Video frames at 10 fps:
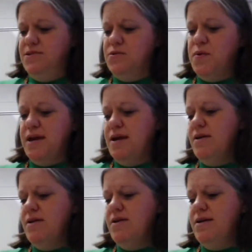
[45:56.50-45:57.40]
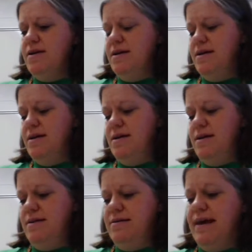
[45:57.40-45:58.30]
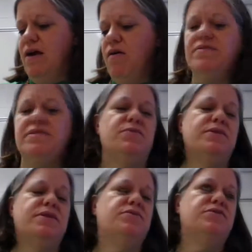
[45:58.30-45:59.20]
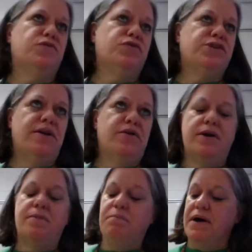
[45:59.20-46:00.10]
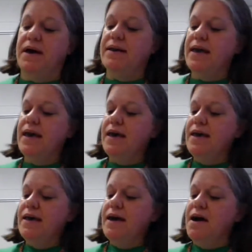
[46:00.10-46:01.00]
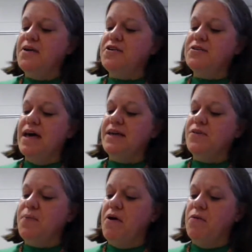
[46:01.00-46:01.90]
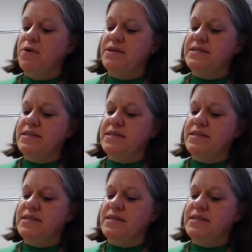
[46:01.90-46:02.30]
to where now obviously we know it's foreshadowing, but underline the part where it